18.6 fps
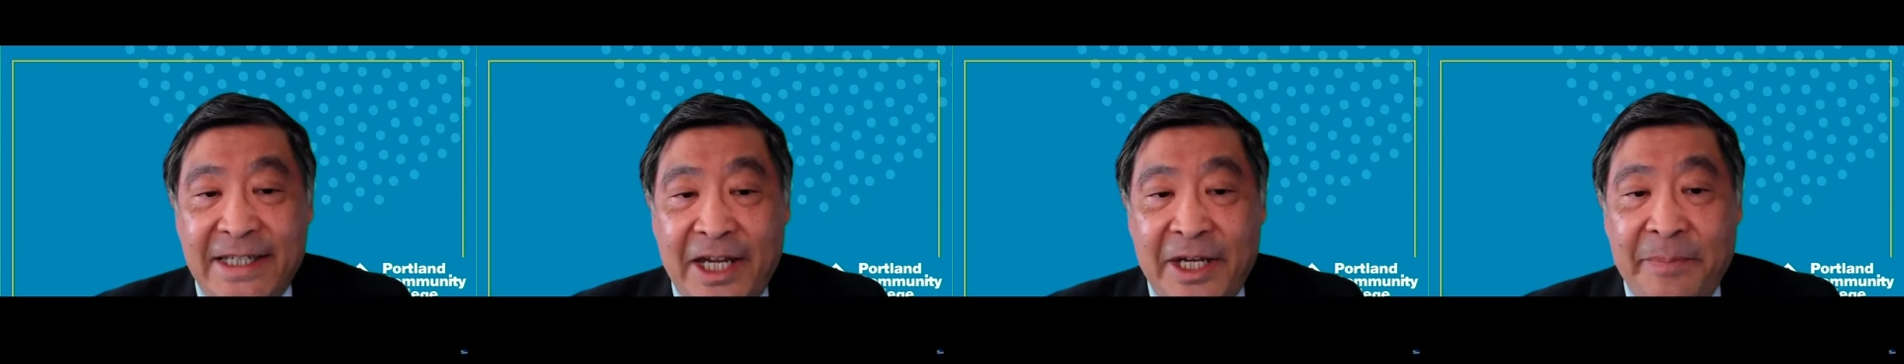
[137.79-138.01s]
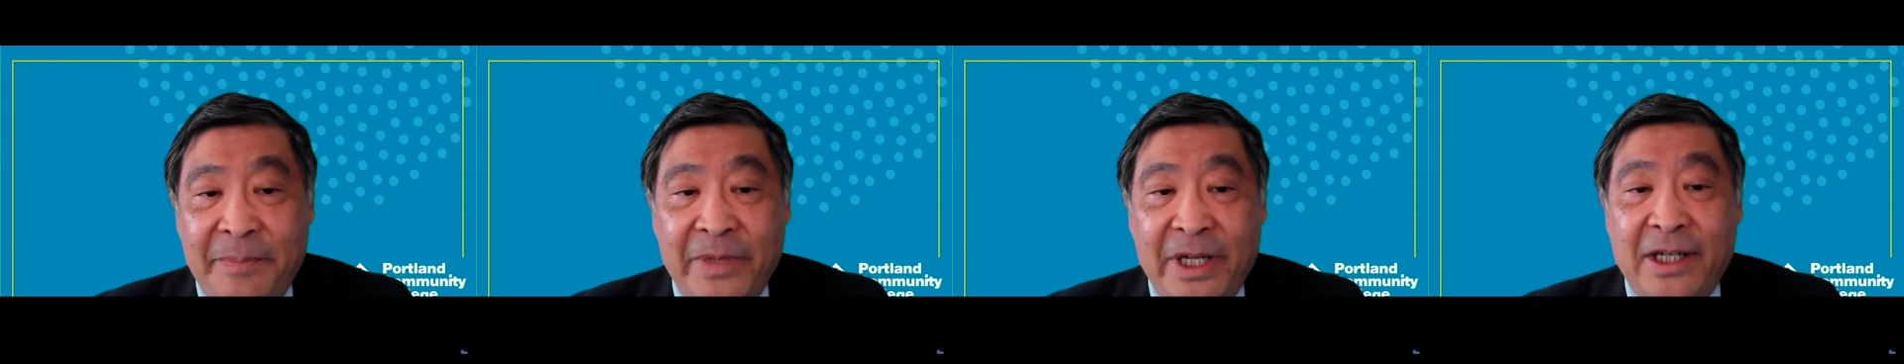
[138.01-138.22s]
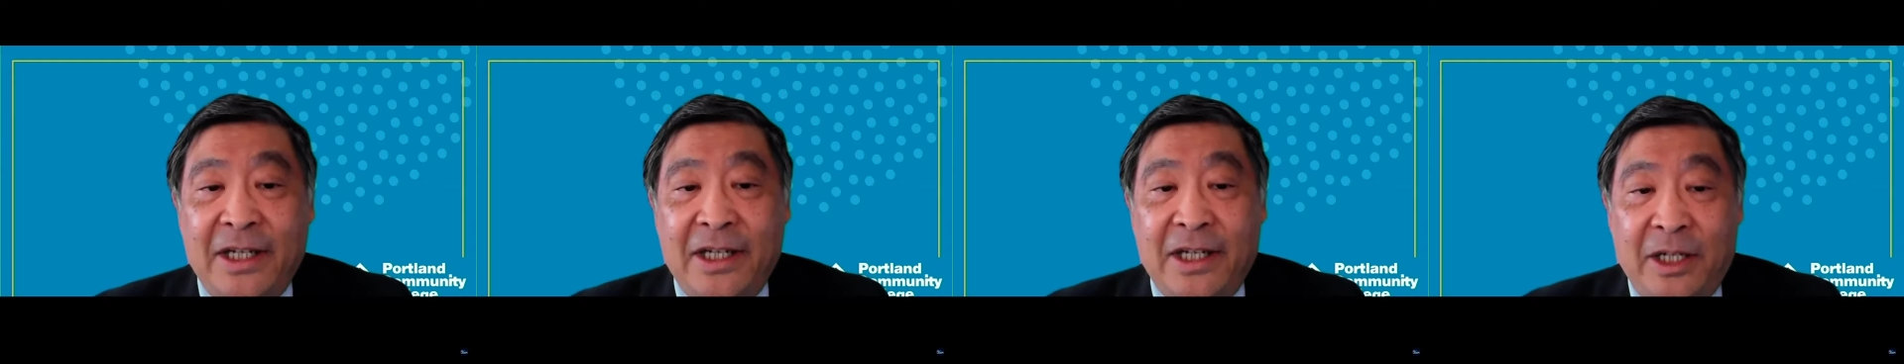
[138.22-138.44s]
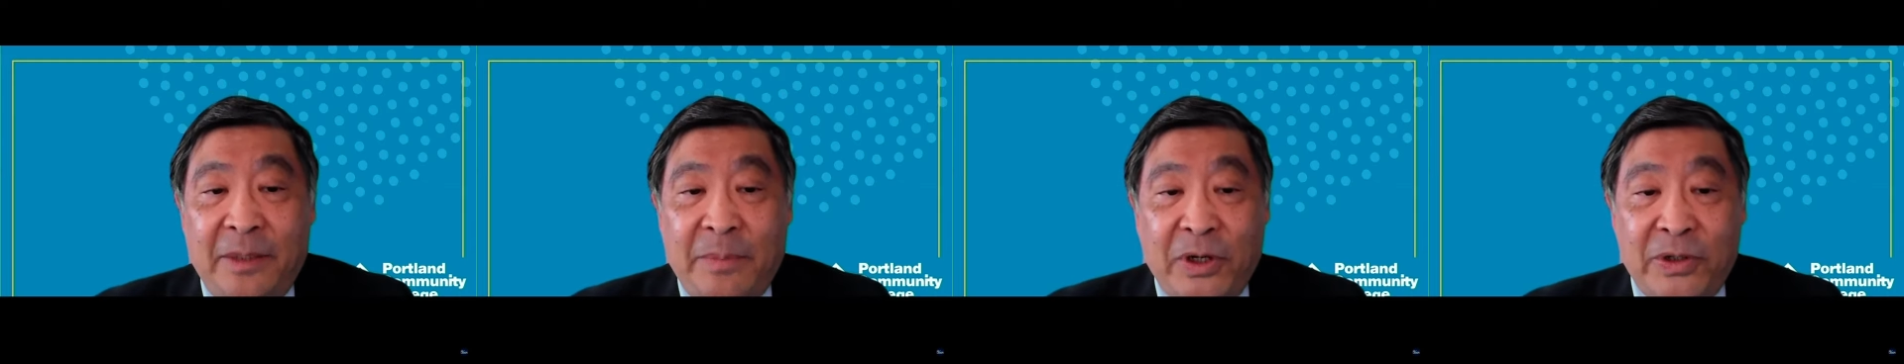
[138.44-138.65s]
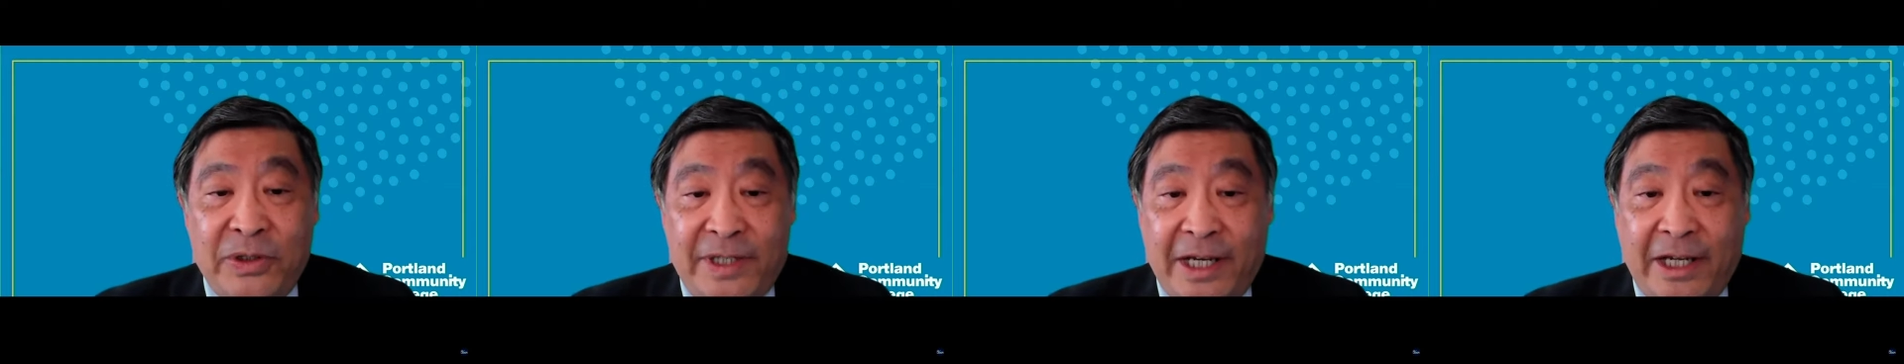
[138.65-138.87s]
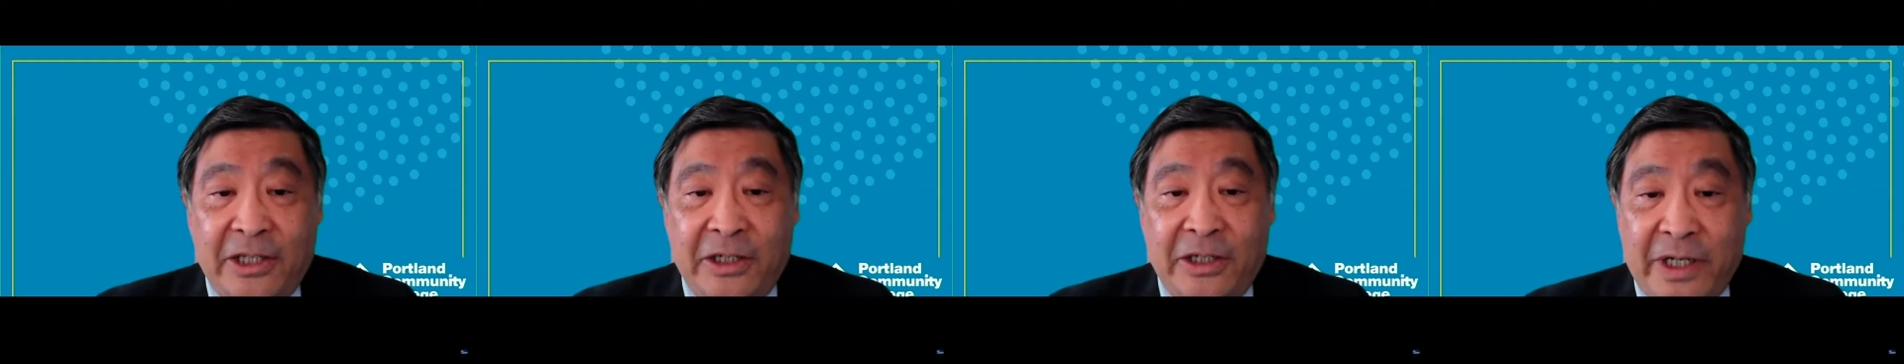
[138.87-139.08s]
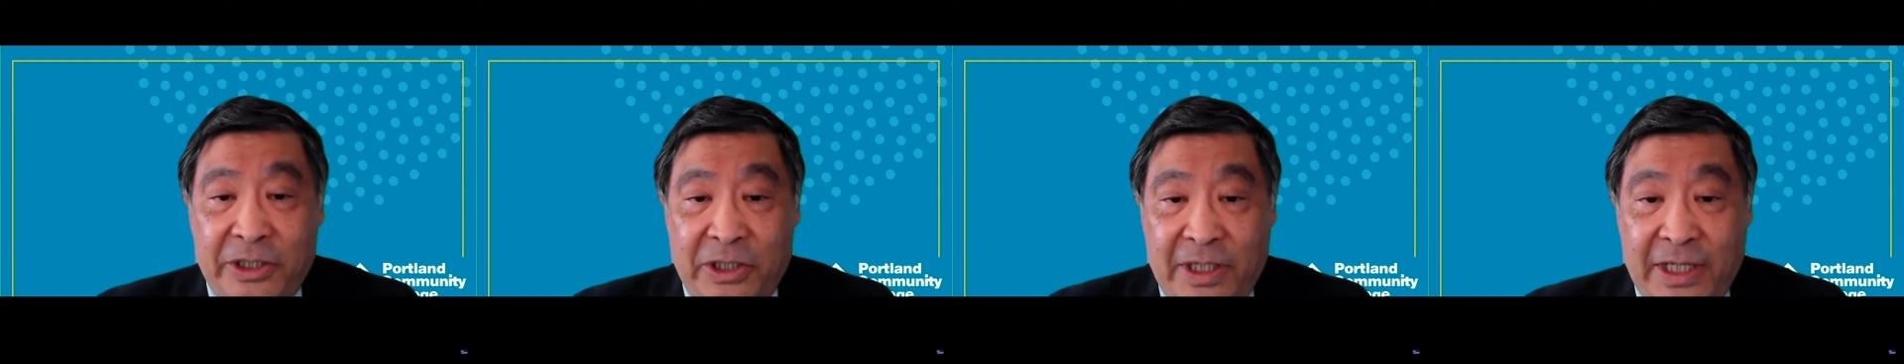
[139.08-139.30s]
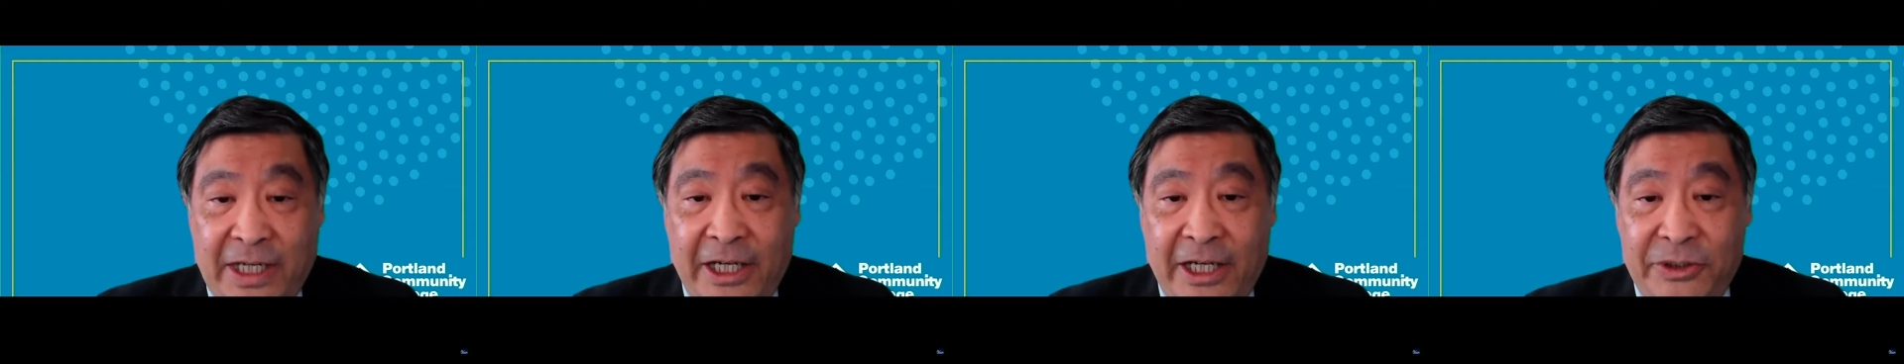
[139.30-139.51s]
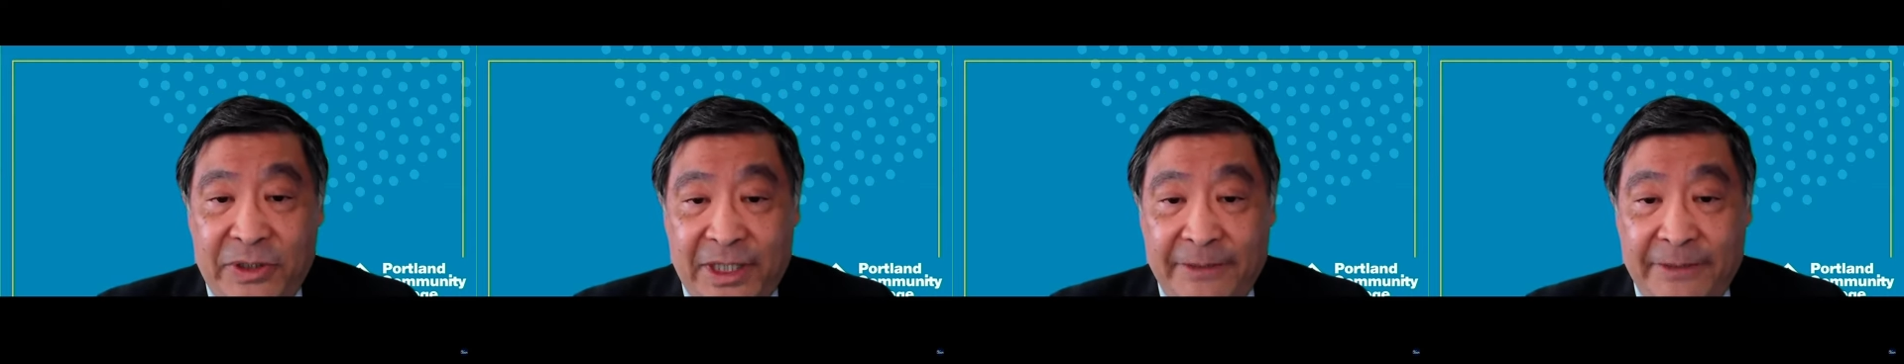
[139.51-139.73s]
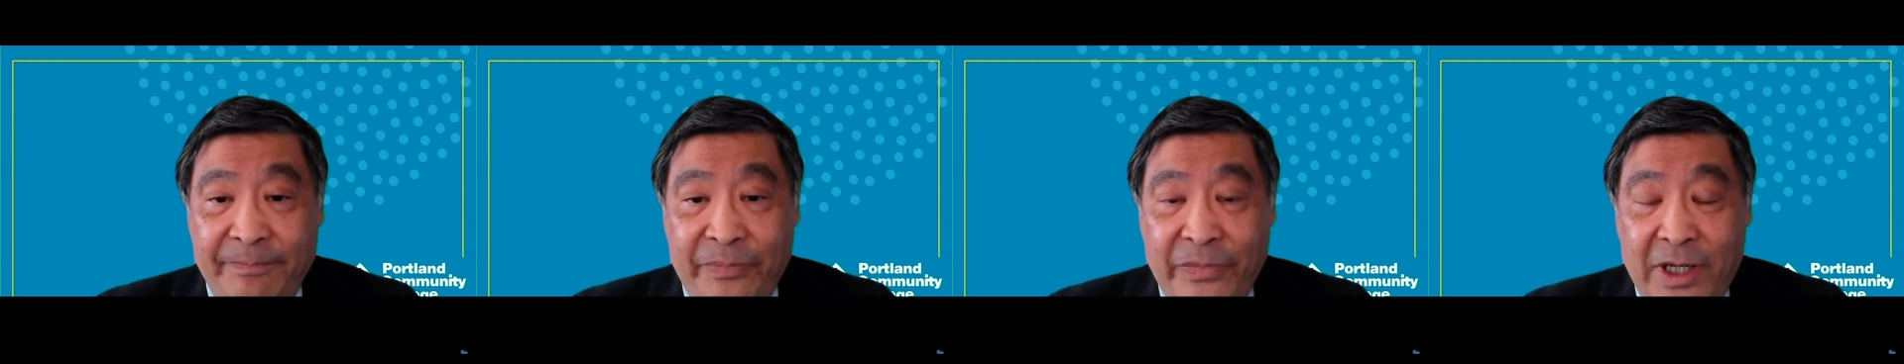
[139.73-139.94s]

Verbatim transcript: some post-secondary education.